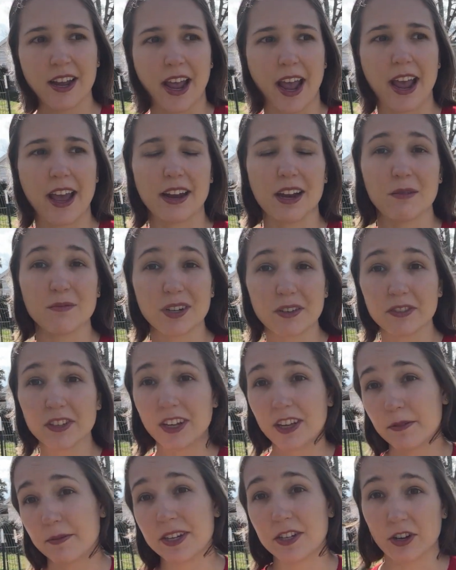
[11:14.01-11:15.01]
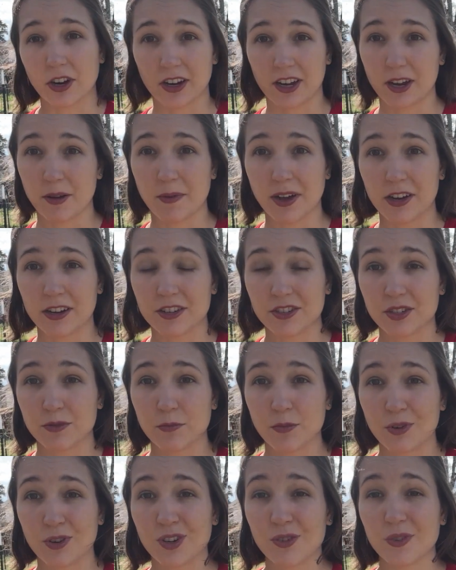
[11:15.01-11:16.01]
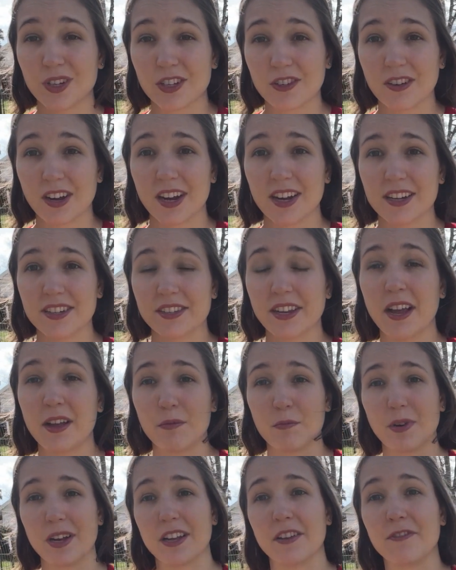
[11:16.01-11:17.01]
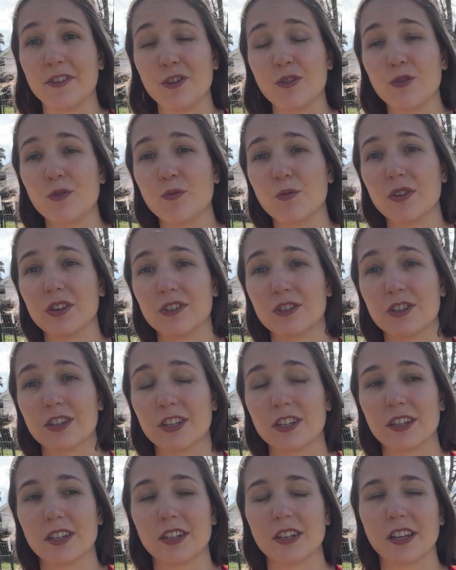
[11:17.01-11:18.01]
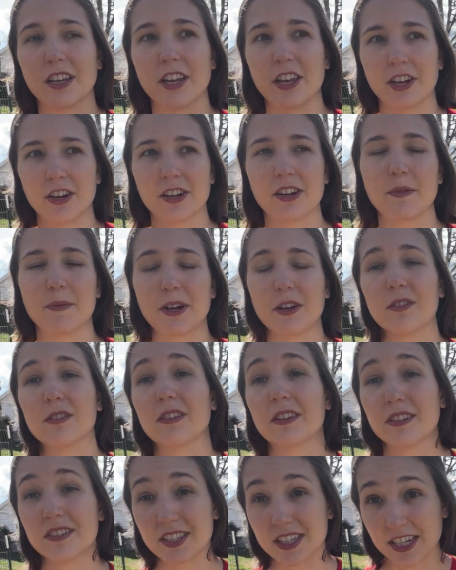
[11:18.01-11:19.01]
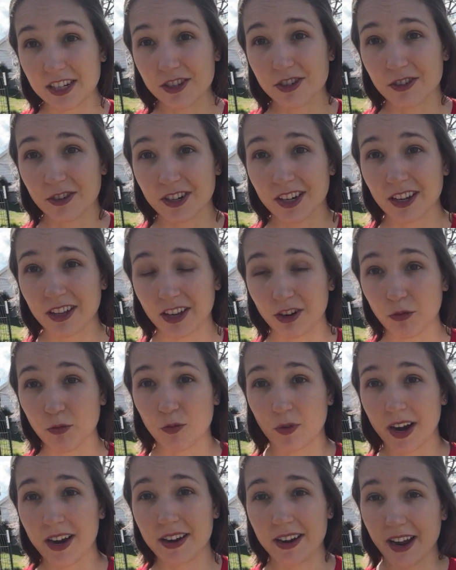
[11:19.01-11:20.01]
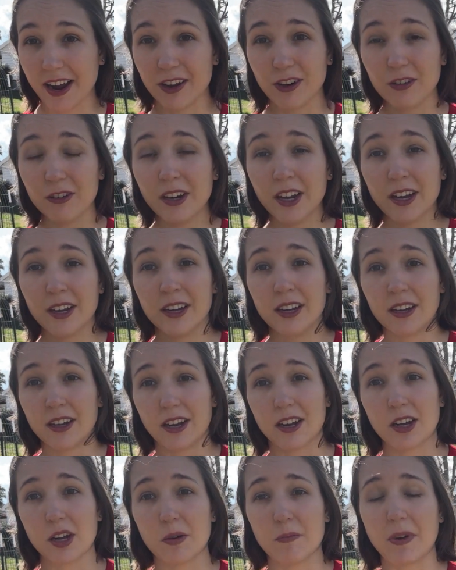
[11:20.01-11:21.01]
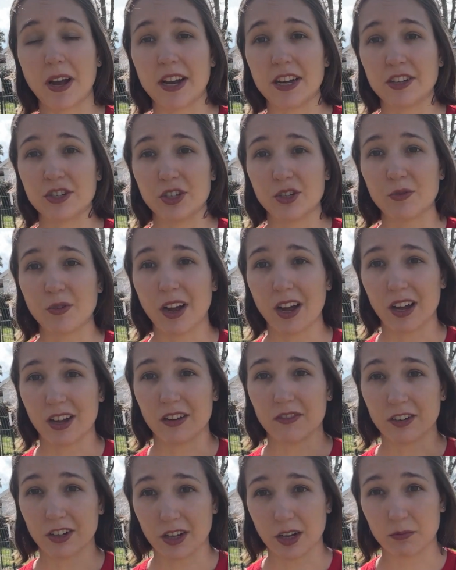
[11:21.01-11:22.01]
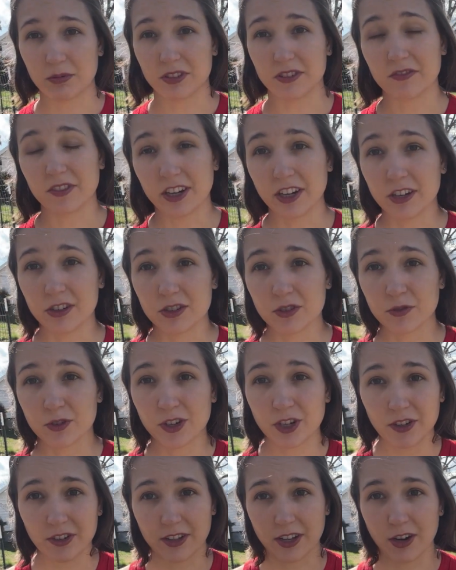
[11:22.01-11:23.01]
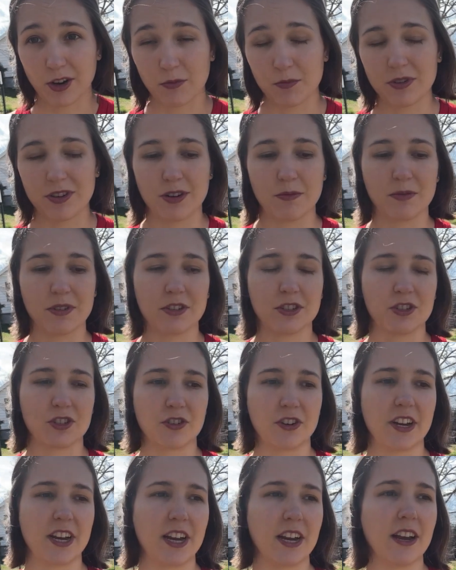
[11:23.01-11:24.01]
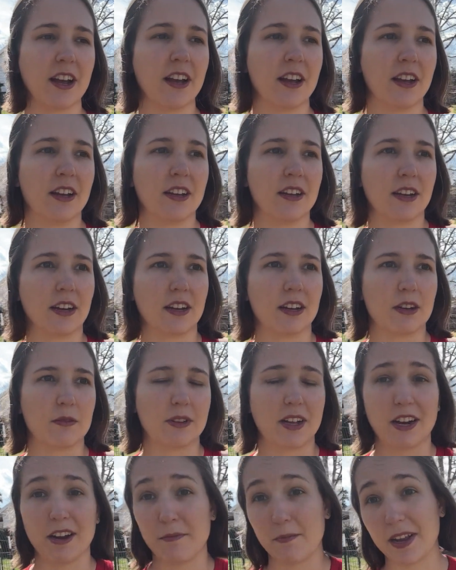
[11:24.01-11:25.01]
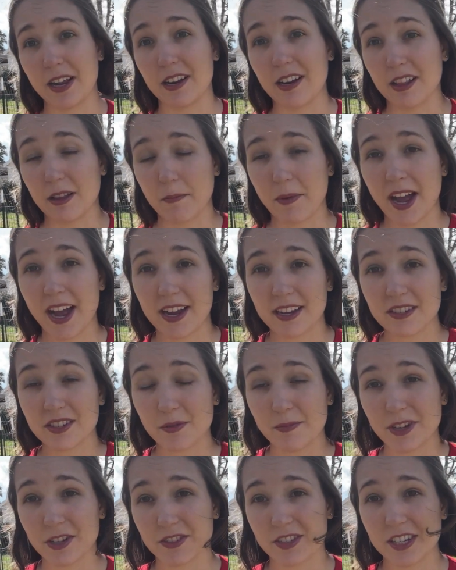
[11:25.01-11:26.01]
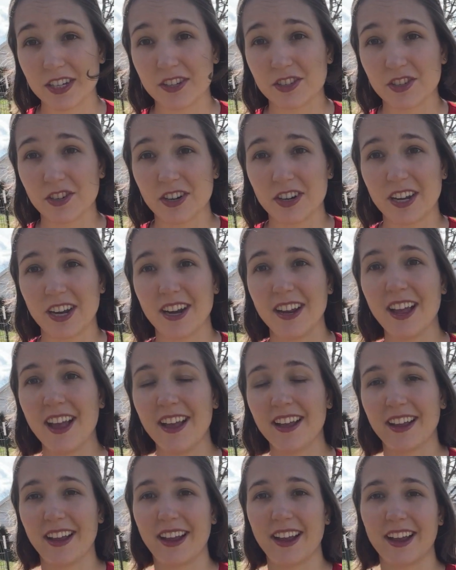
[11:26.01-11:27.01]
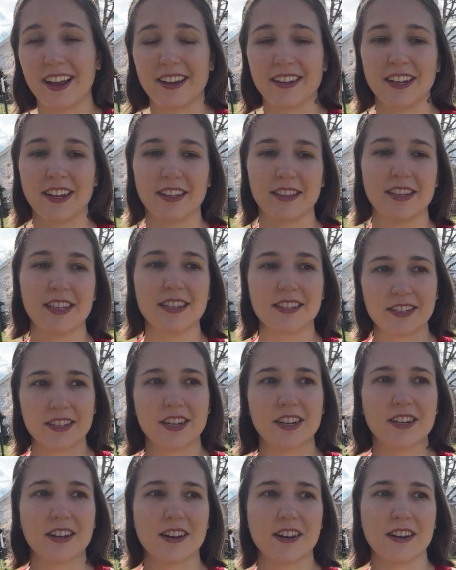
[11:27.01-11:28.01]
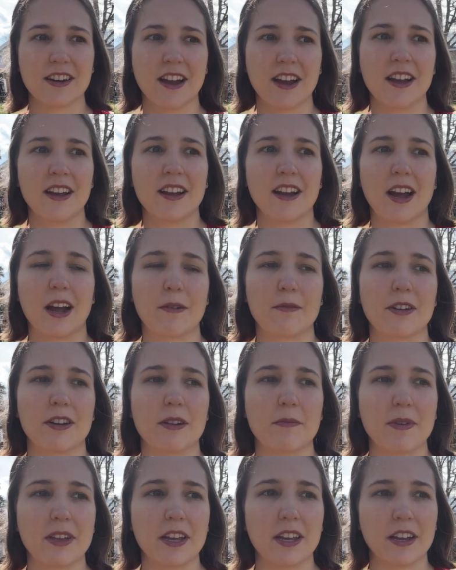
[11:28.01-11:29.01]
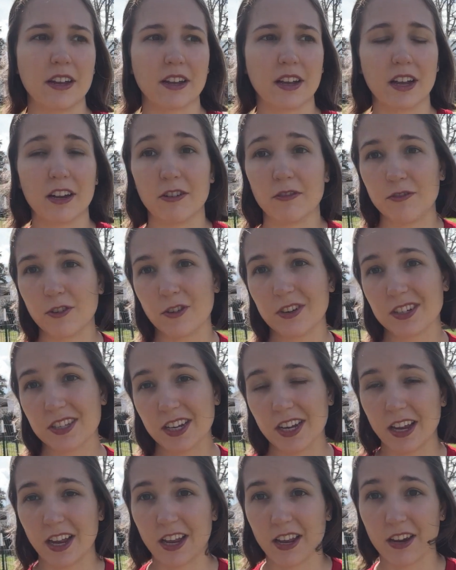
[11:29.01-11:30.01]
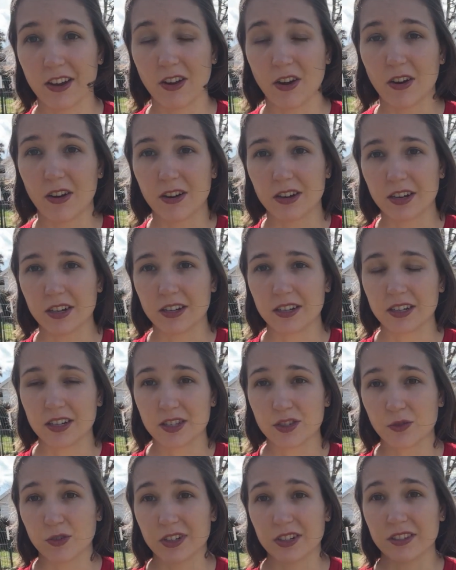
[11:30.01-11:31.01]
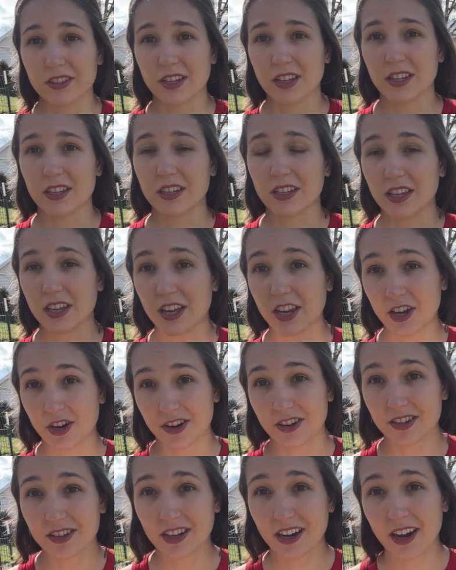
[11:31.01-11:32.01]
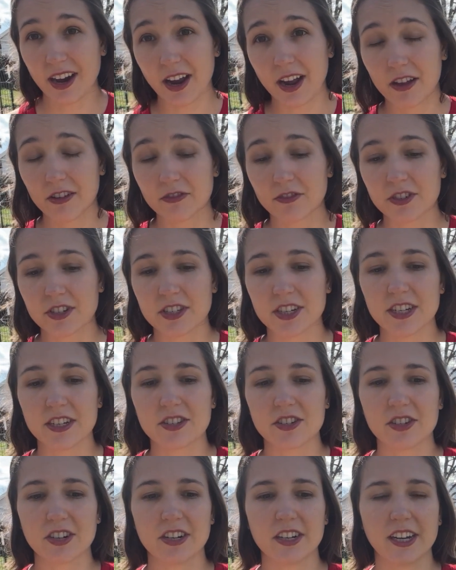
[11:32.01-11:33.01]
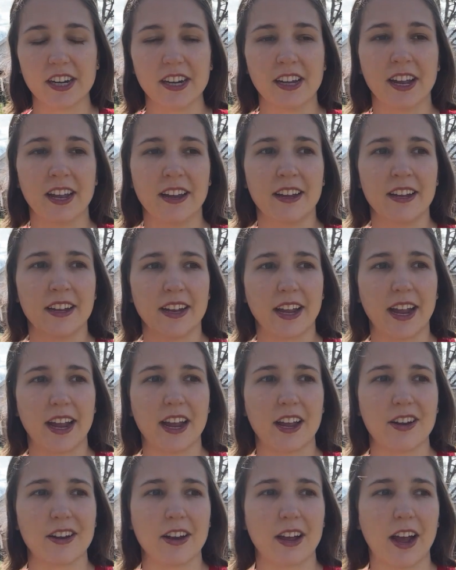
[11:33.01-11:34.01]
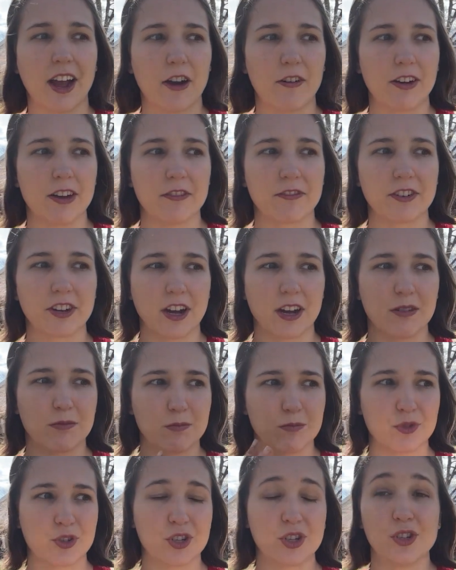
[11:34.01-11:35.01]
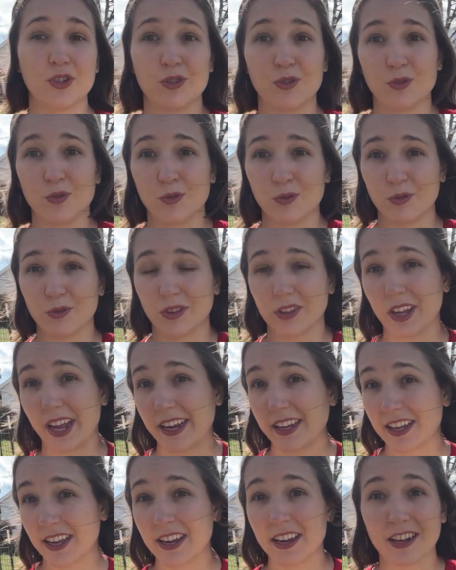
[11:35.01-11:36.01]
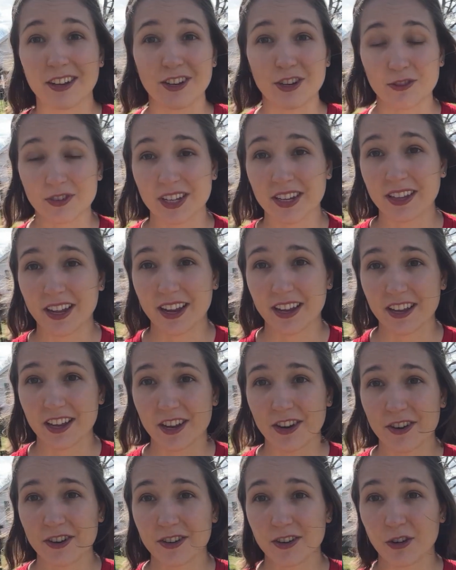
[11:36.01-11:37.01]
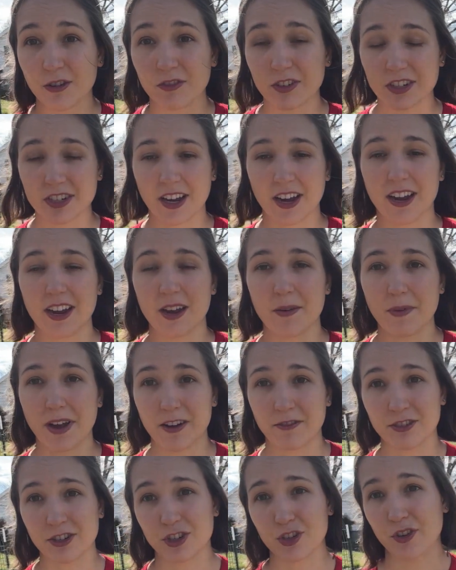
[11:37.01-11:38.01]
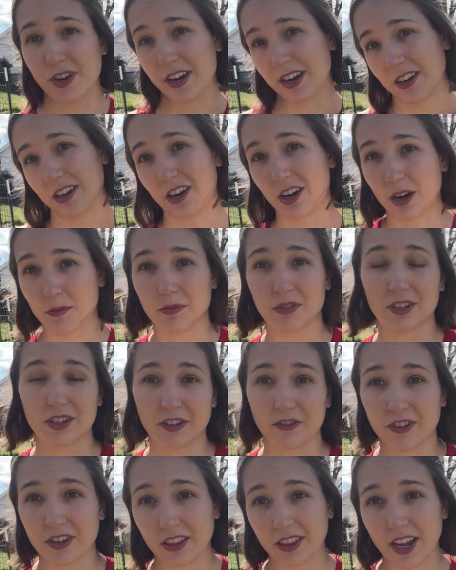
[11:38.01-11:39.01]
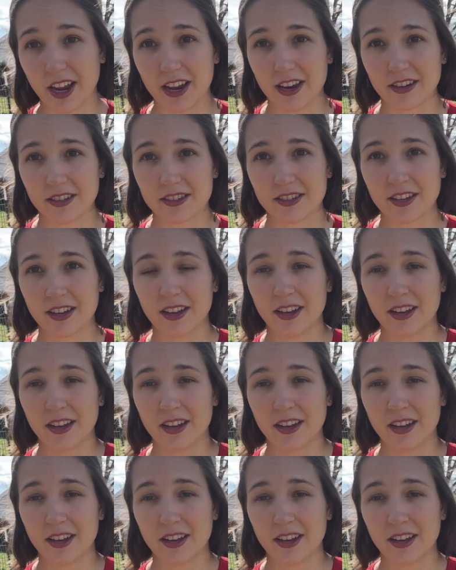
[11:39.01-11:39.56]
And I'm definitely going to be talking about it some more with you guys. But if you want to hear about seed starting like right now, I do have a couple of videos for you that I'll put up on the screen that I've made in the past about seed starting. And this year I'm going to be kind of focusing in on sort of the gear that I have for seed starting and how I've come to liking and using that gear over time after trying a couple of different things.